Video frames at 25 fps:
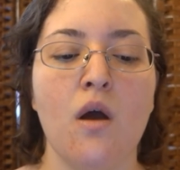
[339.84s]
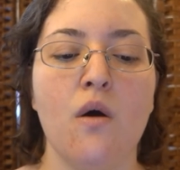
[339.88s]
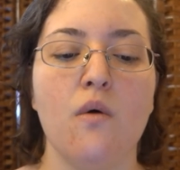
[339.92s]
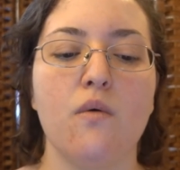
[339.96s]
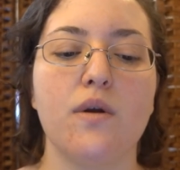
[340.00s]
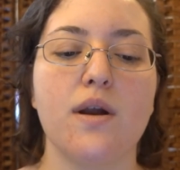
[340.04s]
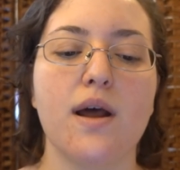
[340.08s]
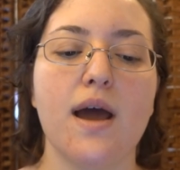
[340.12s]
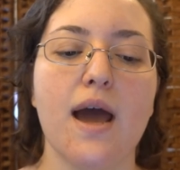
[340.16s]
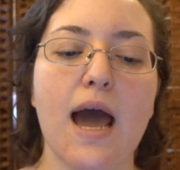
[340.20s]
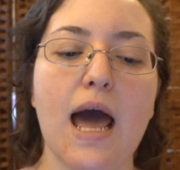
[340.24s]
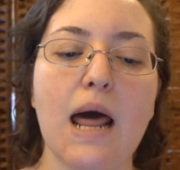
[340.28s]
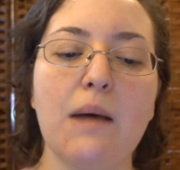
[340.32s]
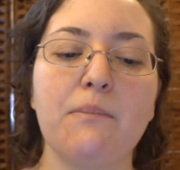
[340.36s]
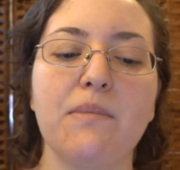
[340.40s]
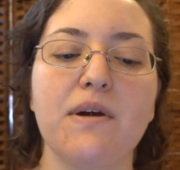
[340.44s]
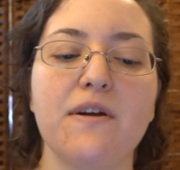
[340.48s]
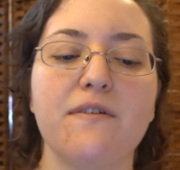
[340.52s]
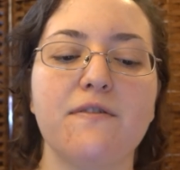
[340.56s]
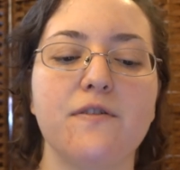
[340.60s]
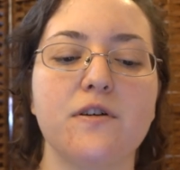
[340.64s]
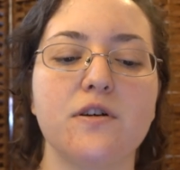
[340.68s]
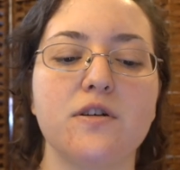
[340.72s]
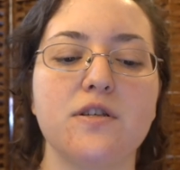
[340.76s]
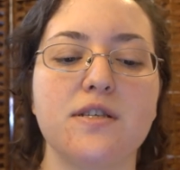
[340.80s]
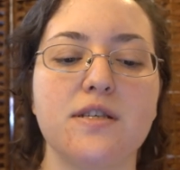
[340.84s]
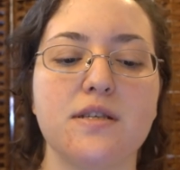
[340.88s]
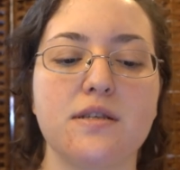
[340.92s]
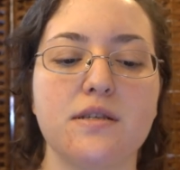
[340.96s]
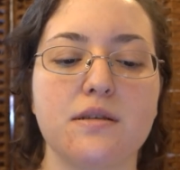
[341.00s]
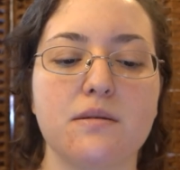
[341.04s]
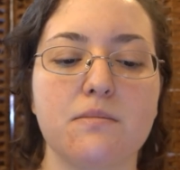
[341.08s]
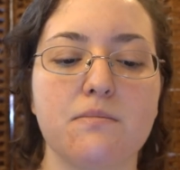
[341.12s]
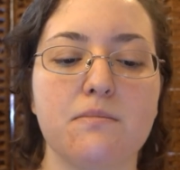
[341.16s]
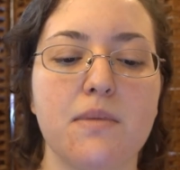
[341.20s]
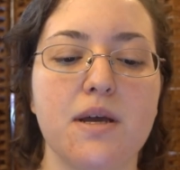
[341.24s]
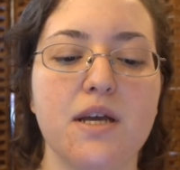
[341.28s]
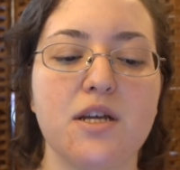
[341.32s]
When I had my
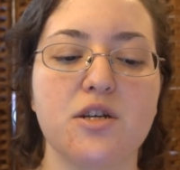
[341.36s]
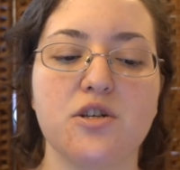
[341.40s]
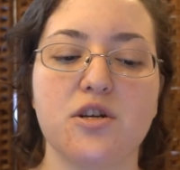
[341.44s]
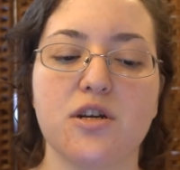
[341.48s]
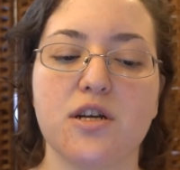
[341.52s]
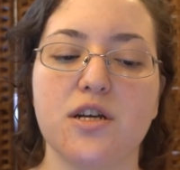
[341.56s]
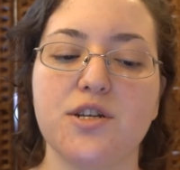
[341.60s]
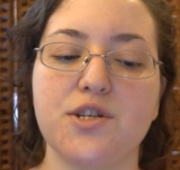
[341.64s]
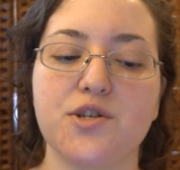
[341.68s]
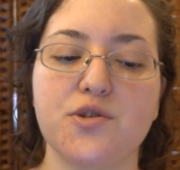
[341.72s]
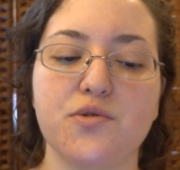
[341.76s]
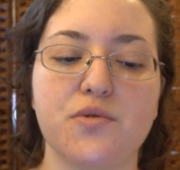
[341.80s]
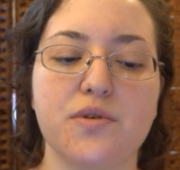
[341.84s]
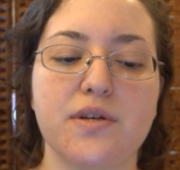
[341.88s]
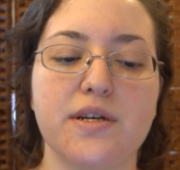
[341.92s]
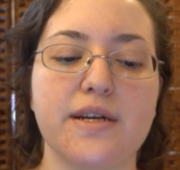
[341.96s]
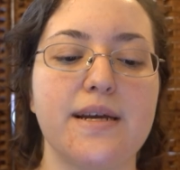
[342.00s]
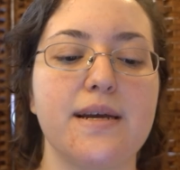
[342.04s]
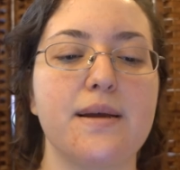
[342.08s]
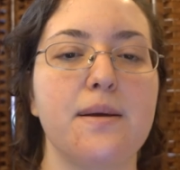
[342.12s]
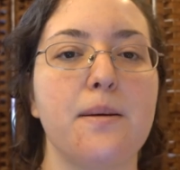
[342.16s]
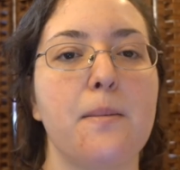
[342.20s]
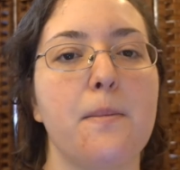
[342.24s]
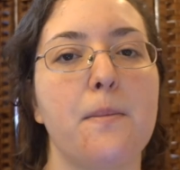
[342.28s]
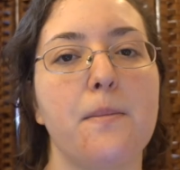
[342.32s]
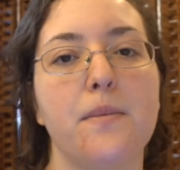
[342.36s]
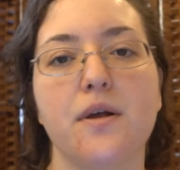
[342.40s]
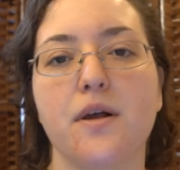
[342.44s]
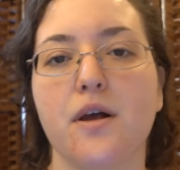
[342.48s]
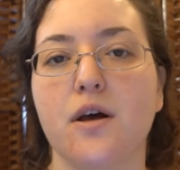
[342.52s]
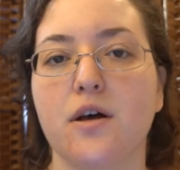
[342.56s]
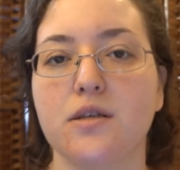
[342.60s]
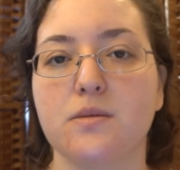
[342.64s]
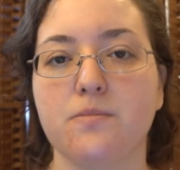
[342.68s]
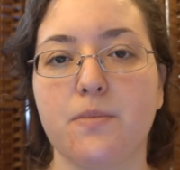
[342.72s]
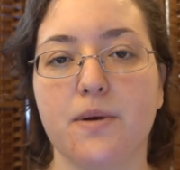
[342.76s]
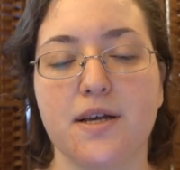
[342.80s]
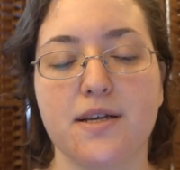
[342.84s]
first major injury
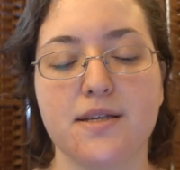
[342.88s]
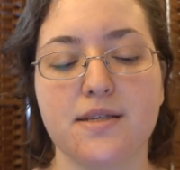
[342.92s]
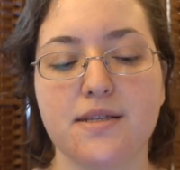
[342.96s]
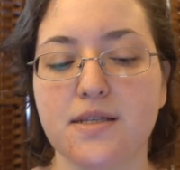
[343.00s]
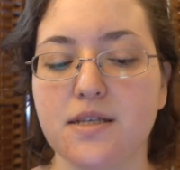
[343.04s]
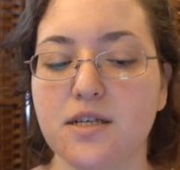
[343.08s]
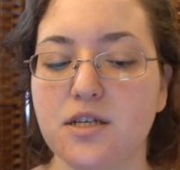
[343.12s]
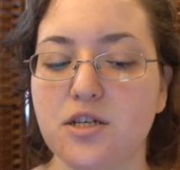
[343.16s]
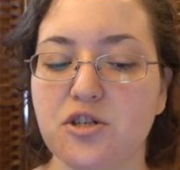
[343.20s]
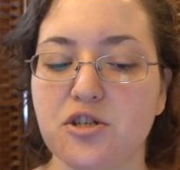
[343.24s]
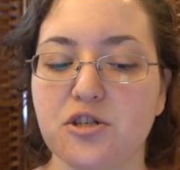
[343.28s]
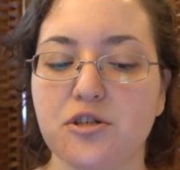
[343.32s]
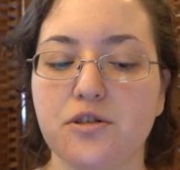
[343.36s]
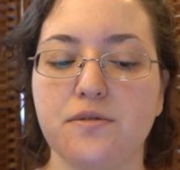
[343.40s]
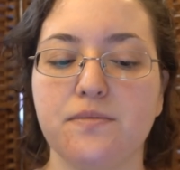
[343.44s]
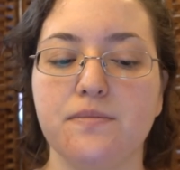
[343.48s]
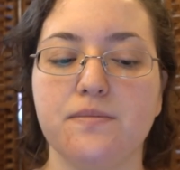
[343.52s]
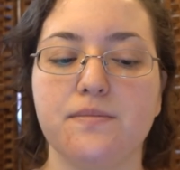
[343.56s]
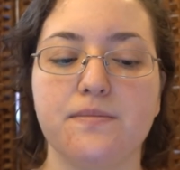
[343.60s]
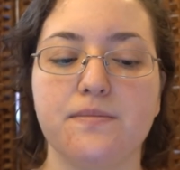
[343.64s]
caused by a seizure,